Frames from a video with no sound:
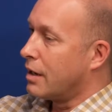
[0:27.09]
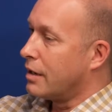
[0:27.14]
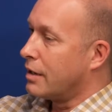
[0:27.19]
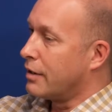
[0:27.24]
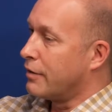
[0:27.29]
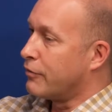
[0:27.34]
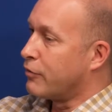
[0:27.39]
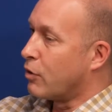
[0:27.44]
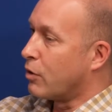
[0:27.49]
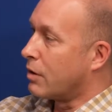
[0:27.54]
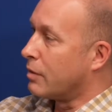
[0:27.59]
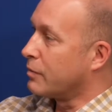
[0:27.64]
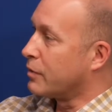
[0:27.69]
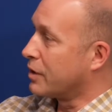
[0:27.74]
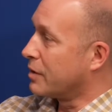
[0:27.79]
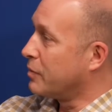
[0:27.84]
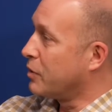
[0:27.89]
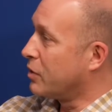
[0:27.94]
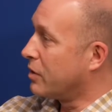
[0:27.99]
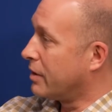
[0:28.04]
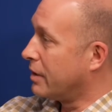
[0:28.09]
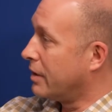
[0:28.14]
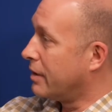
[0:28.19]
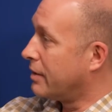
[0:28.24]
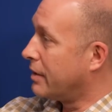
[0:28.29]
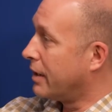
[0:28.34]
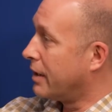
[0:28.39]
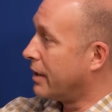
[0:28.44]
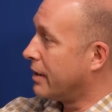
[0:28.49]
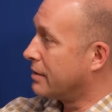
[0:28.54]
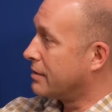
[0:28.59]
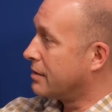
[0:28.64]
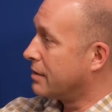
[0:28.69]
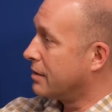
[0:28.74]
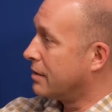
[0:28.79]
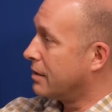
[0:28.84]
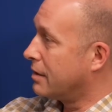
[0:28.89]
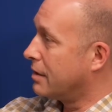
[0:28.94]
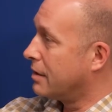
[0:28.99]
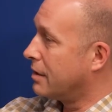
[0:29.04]
inform the community that
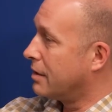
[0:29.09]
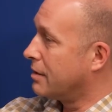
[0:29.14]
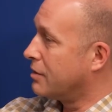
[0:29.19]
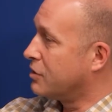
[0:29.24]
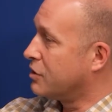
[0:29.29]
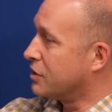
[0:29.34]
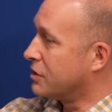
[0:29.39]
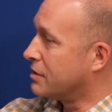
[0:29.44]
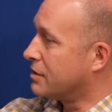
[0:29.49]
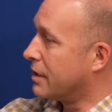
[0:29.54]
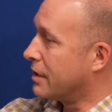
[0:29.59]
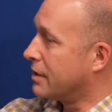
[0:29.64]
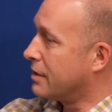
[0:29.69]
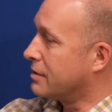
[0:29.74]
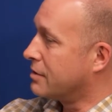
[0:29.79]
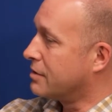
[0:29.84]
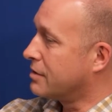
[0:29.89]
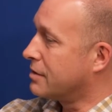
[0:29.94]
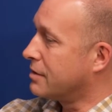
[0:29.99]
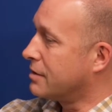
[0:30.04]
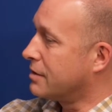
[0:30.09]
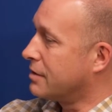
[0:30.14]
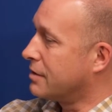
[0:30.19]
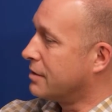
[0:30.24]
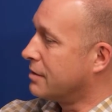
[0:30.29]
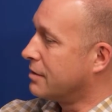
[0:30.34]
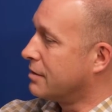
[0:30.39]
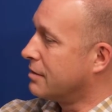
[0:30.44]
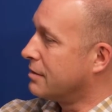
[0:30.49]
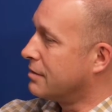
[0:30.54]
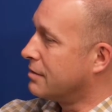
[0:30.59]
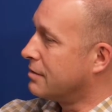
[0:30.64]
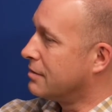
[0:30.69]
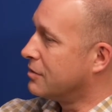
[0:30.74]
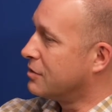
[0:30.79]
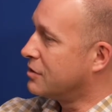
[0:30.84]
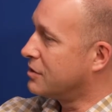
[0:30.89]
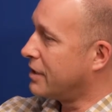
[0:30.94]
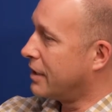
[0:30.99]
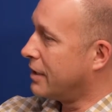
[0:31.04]
just as
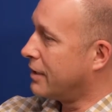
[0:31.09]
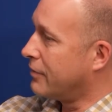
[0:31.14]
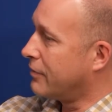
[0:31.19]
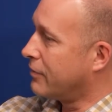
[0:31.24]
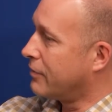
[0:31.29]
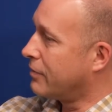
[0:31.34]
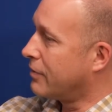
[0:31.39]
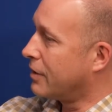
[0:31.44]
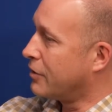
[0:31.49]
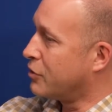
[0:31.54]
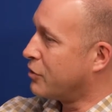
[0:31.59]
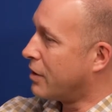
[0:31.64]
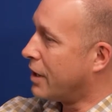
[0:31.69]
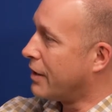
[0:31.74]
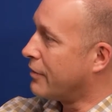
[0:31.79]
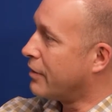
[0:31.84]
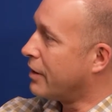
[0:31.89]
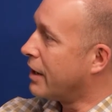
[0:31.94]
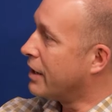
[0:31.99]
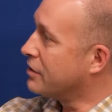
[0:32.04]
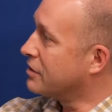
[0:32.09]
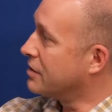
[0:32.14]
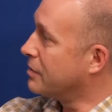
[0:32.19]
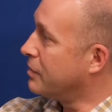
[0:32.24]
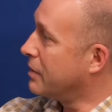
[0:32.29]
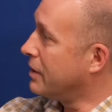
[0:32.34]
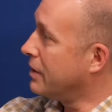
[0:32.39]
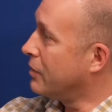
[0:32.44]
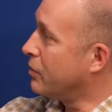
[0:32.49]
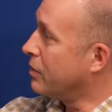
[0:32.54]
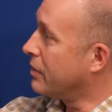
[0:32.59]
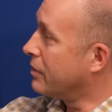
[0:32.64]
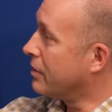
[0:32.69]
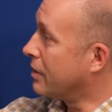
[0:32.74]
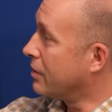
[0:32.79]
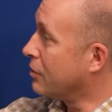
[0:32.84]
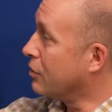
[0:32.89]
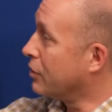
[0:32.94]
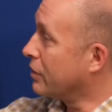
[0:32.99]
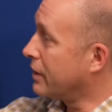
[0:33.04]
safe a driver has to be when
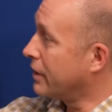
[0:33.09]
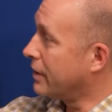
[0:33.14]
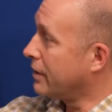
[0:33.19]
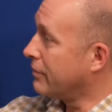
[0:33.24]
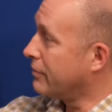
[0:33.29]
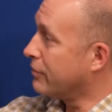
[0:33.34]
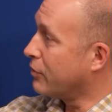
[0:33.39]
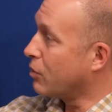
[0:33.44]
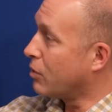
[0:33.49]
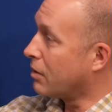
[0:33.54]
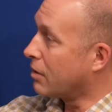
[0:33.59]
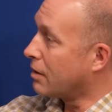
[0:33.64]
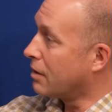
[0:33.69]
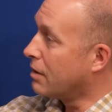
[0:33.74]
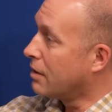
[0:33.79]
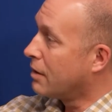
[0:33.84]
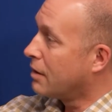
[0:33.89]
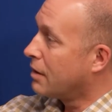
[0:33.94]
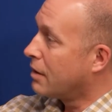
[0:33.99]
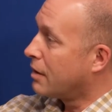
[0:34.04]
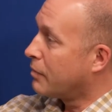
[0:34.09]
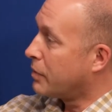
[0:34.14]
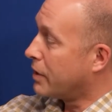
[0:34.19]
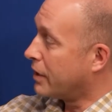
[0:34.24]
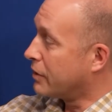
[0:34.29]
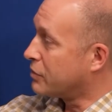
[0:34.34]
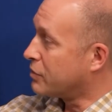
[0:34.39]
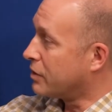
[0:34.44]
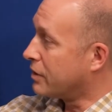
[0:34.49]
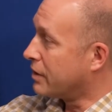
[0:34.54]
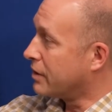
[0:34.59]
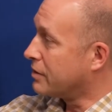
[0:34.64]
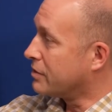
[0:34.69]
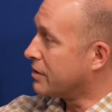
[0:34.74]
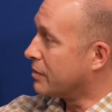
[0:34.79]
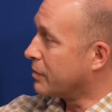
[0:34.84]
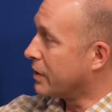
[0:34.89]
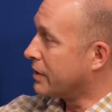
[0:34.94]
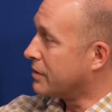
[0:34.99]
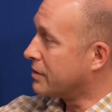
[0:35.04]
they're looking for pedestrians
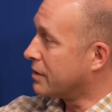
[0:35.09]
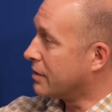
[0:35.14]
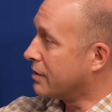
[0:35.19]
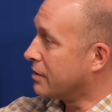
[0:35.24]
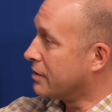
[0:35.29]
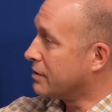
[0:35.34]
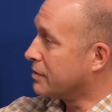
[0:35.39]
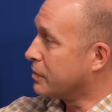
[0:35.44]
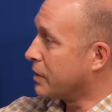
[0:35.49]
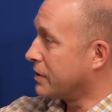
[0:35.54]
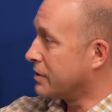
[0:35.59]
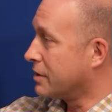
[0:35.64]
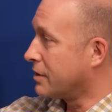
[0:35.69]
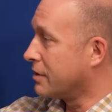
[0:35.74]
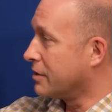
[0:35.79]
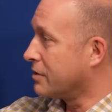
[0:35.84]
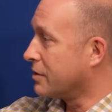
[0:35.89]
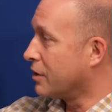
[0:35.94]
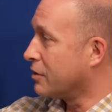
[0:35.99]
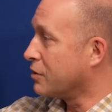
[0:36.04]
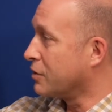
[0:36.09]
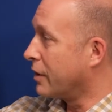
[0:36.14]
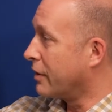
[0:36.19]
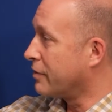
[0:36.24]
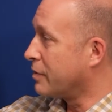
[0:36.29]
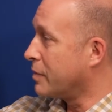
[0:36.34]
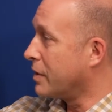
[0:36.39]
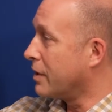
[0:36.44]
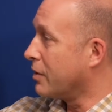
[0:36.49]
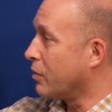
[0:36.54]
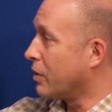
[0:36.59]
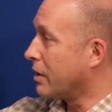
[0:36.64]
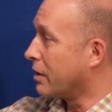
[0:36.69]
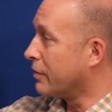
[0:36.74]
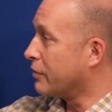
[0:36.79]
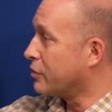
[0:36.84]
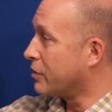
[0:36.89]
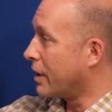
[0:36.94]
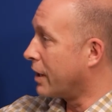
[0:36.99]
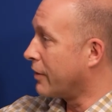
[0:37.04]
and bicyclists, bicyclists also have to be aware
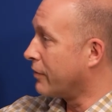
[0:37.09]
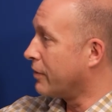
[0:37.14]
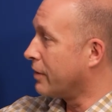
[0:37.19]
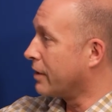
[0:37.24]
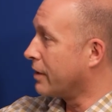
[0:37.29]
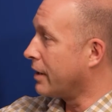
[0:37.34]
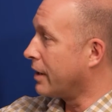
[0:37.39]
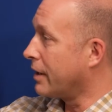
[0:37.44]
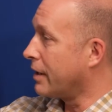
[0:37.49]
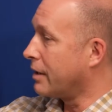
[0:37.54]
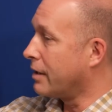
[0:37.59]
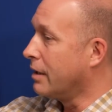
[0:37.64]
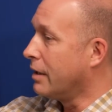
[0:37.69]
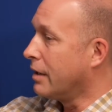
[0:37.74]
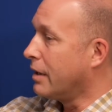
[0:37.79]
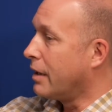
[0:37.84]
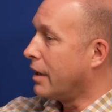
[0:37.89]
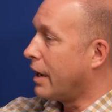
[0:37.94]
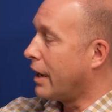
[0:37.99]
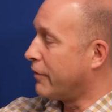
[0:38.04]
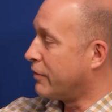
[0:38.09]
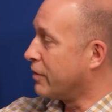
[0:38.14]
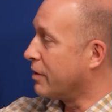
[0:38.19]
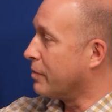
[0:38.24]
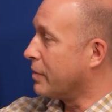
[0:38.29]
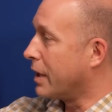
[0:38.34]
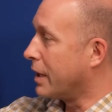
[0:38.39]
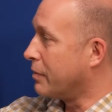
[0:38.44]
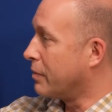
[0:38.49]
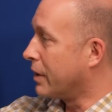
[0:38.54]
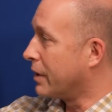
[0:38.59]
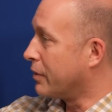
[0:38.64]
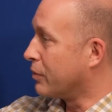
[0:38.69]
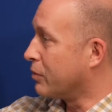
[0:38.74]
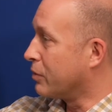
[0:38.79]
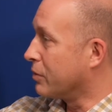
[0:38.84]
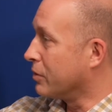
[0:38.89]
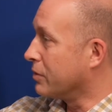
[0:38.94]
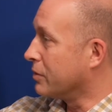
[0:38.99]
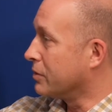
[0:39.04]
of traffic and have to abide by the
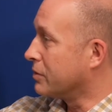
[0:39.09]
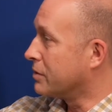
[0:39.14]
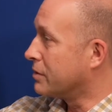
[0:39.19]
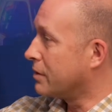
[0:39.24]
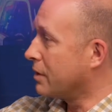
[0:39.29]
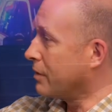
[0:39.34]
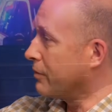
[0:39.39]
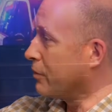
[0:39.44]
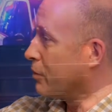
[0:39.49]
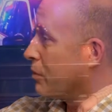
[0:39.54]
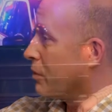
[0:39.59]
rules of the